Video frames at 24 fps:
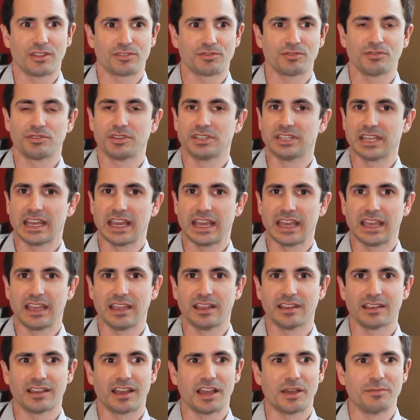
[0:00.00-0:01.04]
the
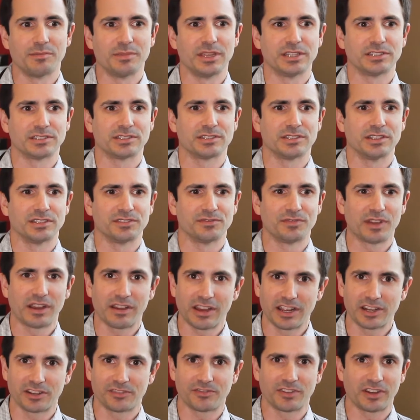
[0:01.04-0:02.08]
day. It's very
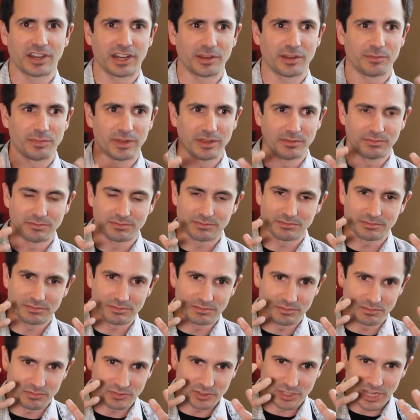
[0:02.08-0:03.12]
interfering. It can be
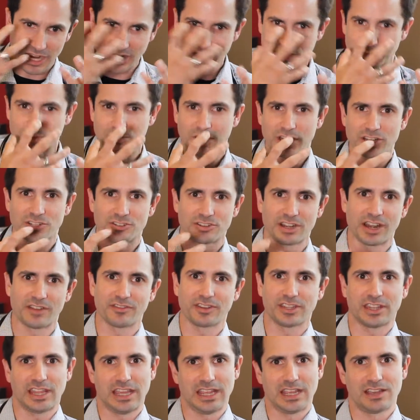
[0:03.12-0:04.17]
sinus pressure and
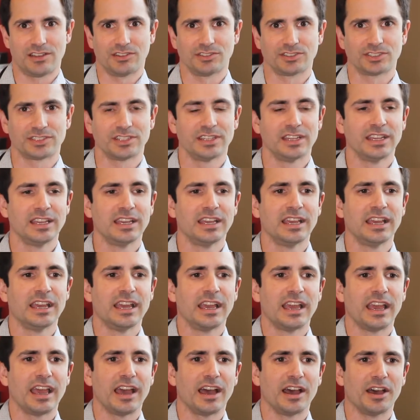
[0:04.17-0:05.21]
everything else.
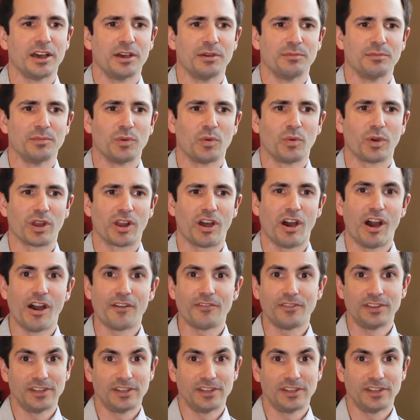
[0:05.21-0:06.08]
What often